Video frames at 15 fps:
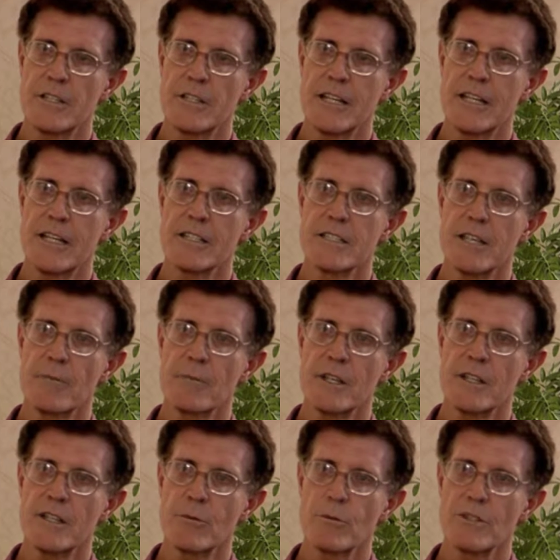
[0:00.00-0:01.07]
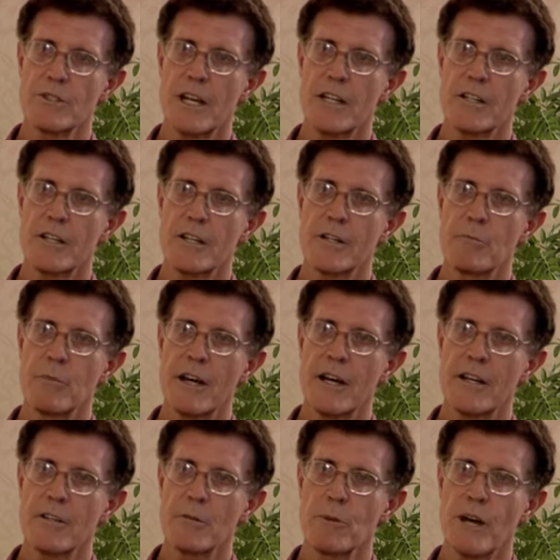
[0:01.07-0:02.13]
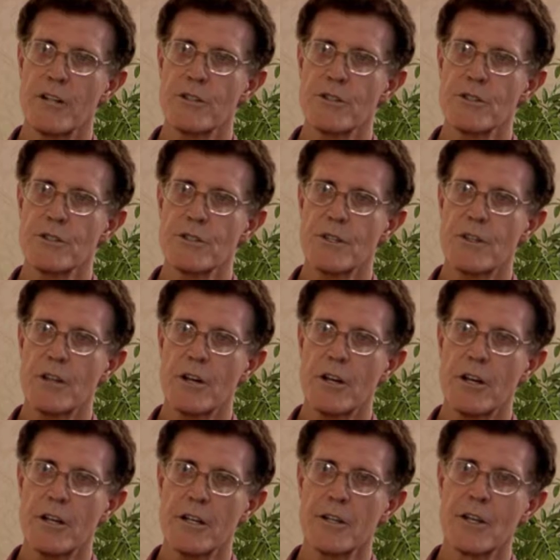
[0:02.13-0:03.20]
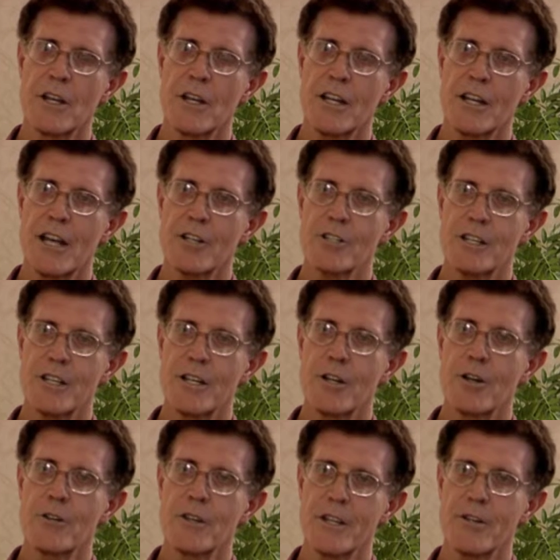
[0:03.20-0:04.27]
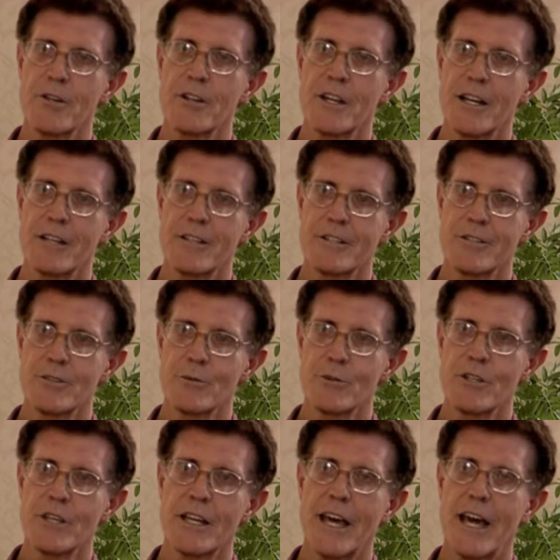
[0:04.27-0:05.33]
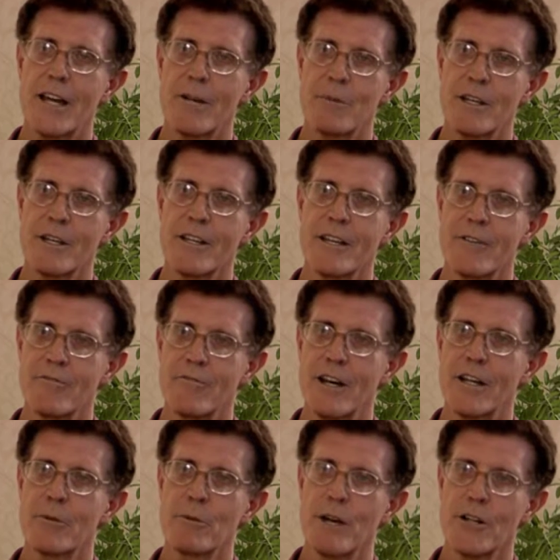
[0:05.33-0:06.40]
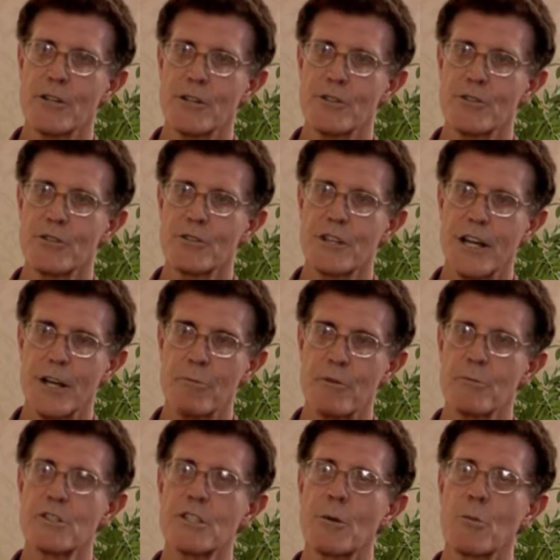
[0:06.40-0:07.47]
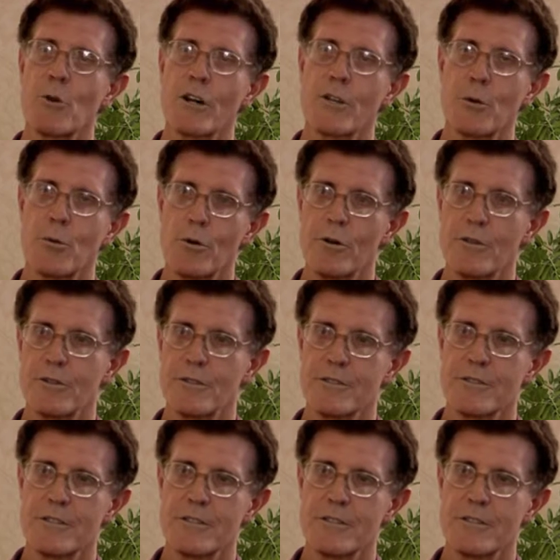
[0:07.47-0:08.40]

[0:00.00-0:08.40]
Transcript: needed something that was not done by the practitioners in the area could actually get on the internet through the Academy and find a practitioner to help them somewhere in the world.